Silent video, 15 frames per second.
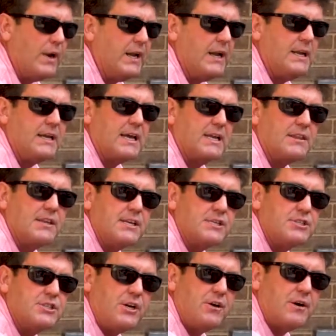We need to get
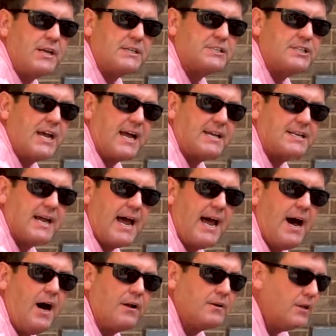this unit checked
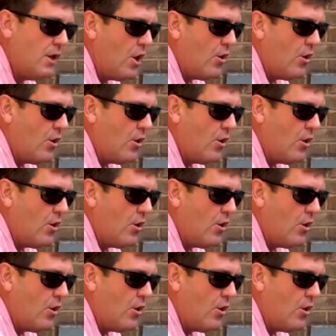out.